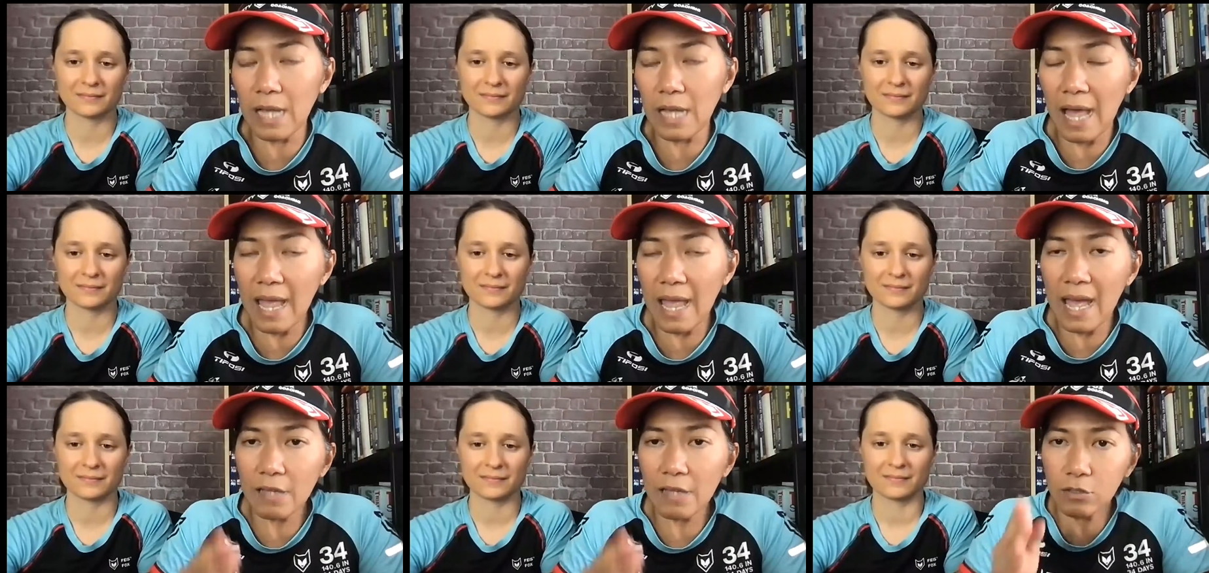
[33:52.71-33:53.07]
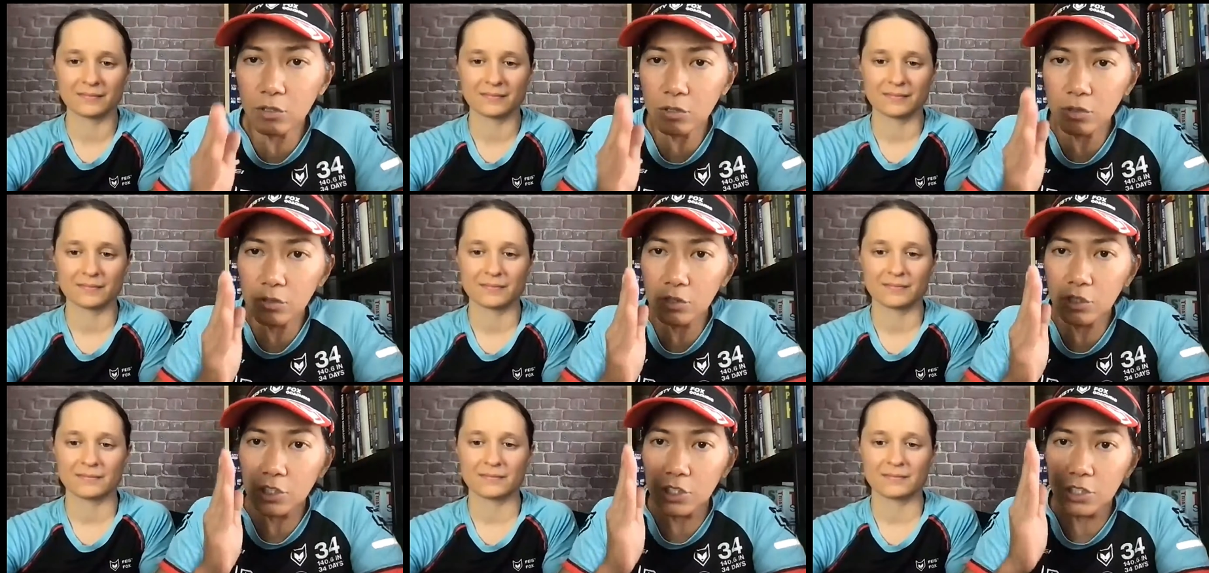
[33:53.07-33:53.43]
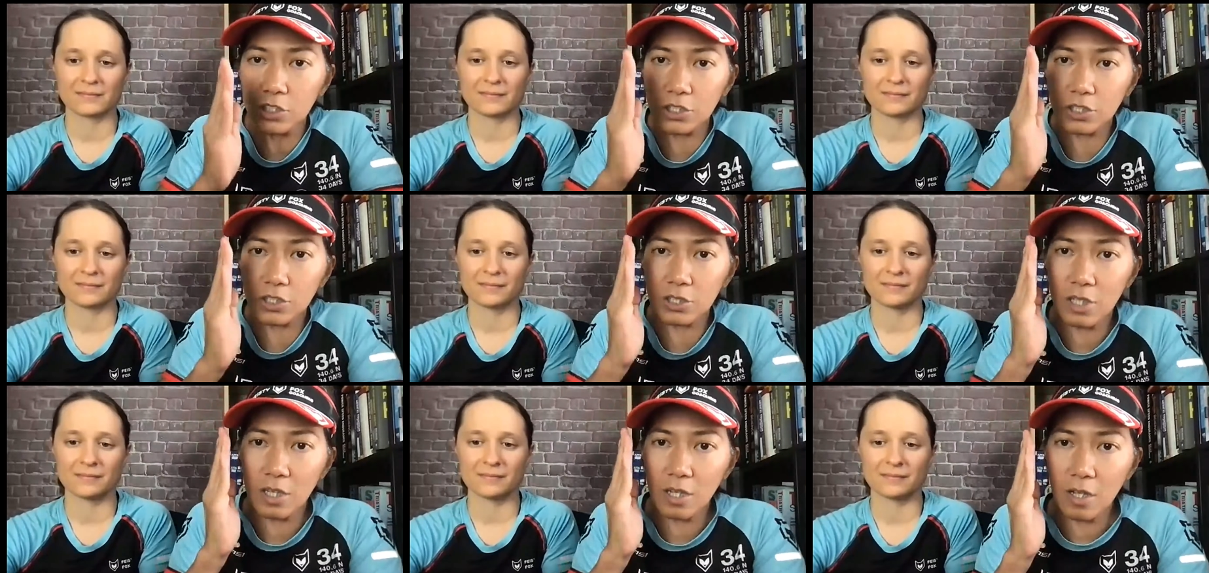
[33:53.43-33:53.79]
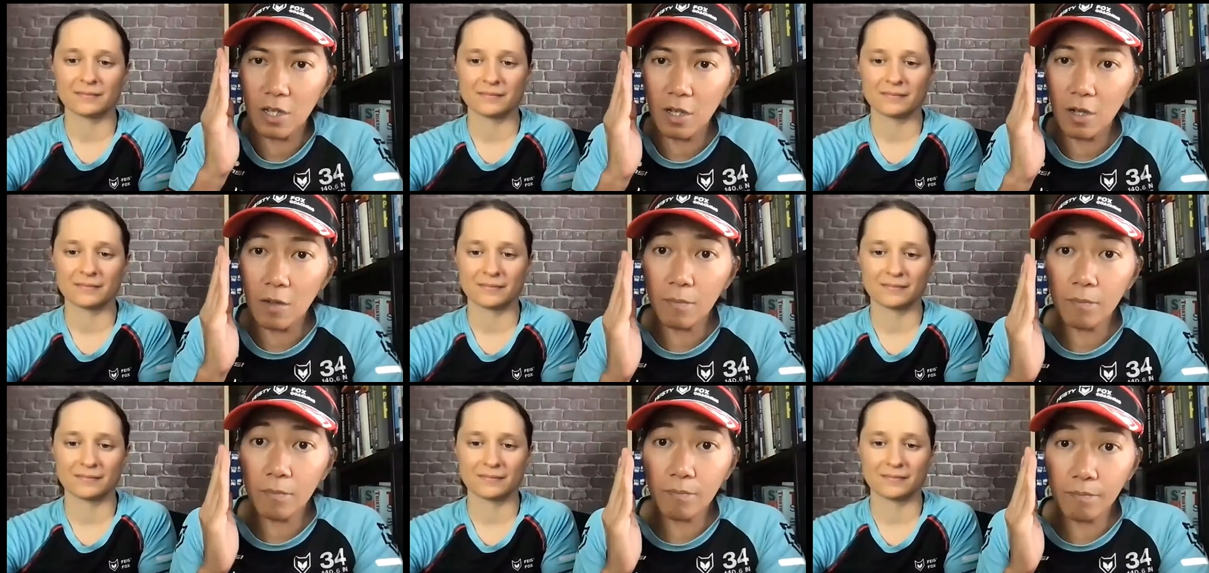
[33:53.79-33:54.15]
Speaker 1: I had to just
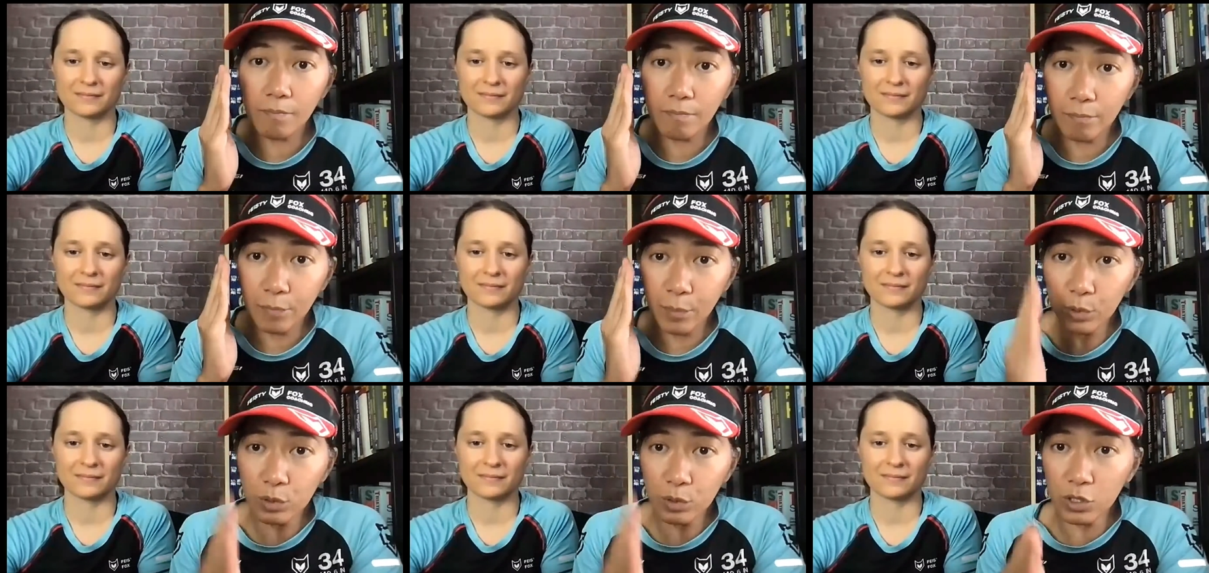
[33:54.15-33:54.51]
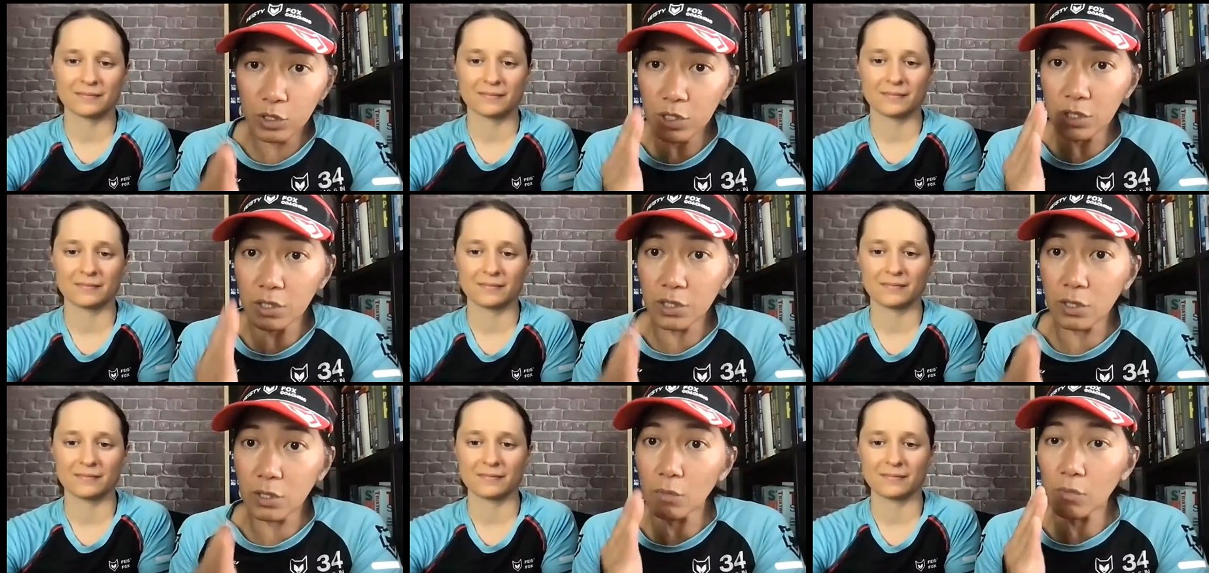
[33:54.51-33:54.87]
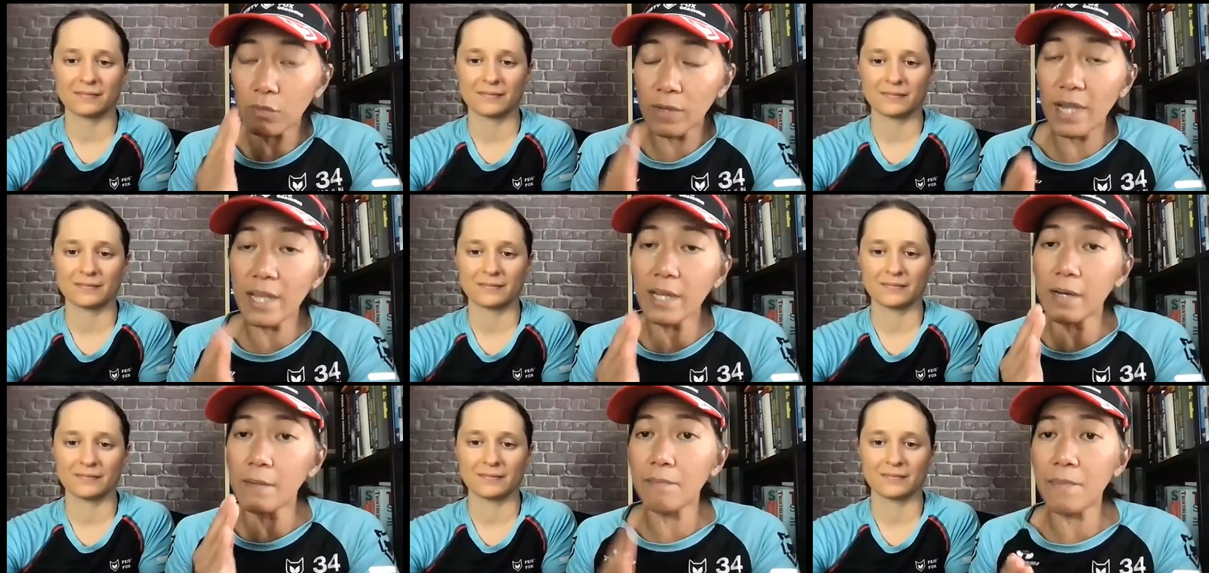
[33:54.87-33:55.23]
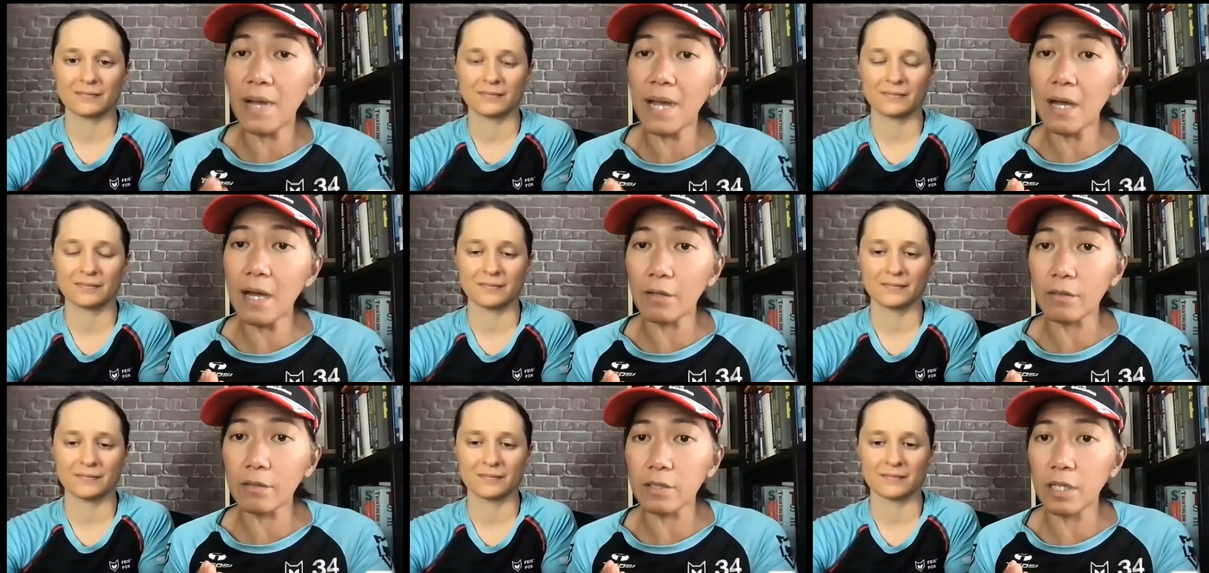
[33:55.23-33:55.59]
put just the right
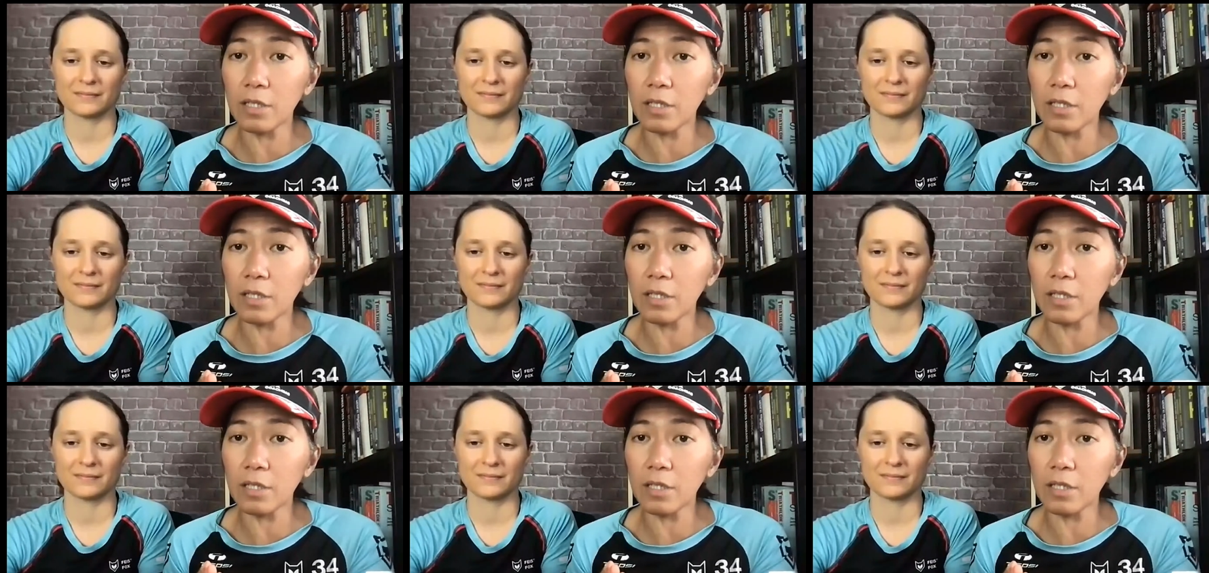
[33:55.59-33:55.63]
amount.